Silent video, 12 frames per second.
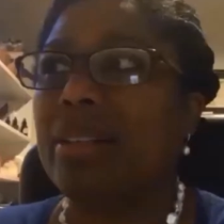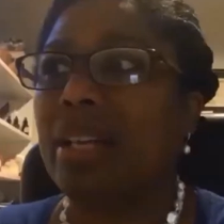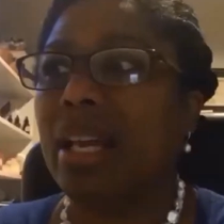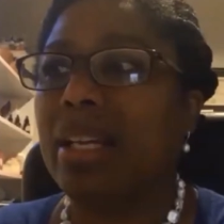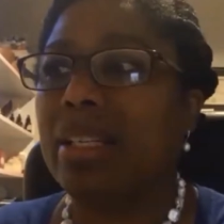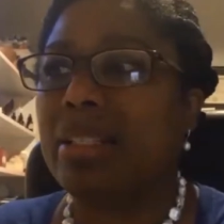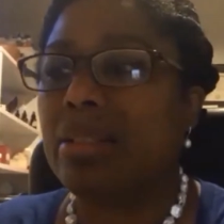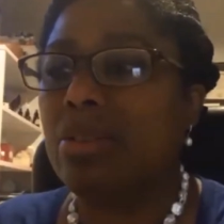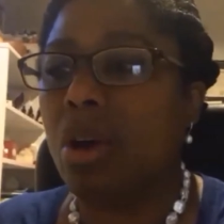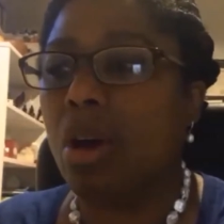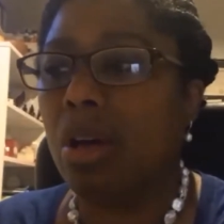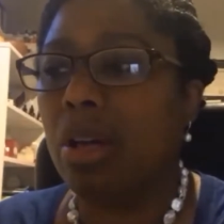it's
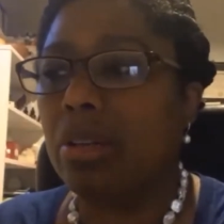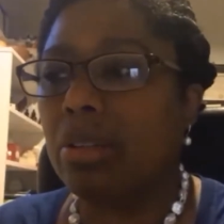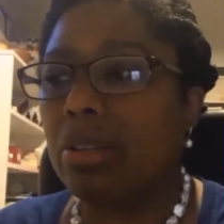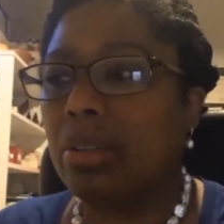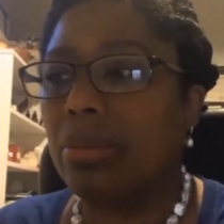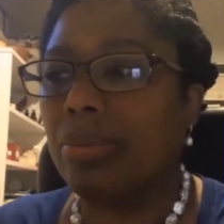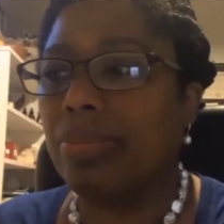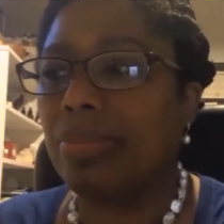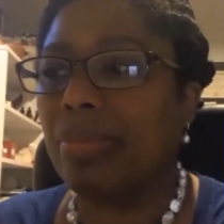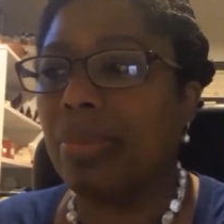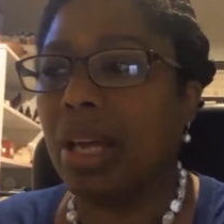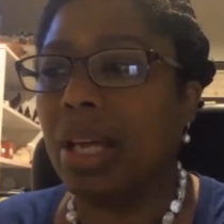not,
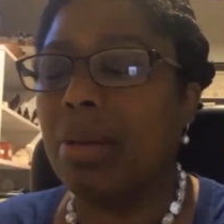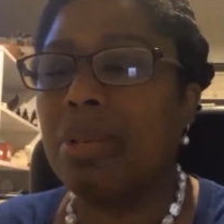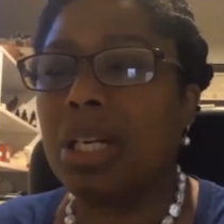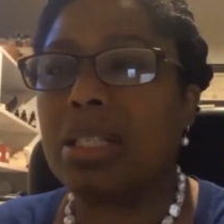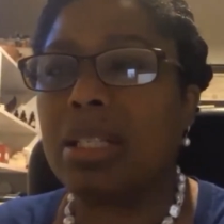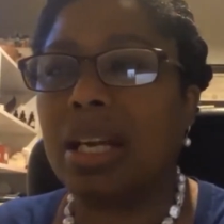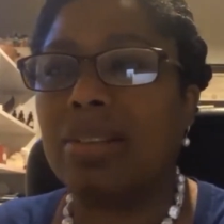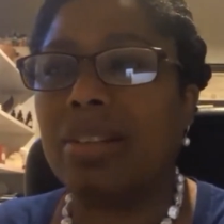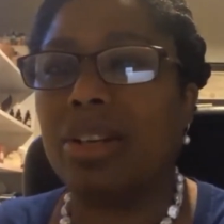and I'm not saying that